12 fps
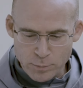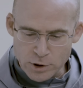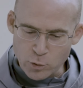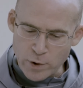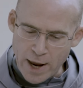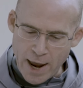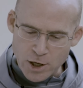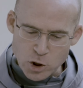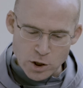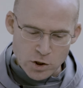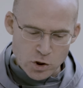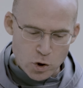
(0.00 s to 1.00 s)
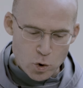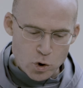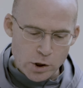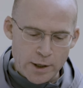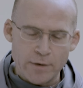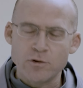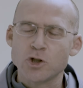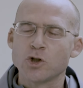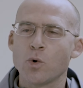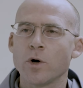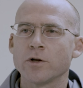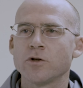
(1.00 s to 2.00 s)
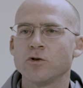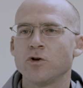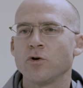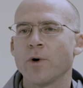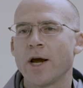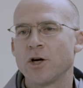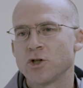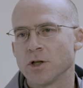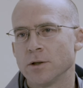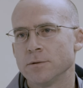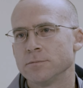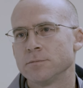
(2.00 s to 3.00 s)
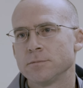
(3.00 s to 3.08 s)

But the reaction is usually of short duration.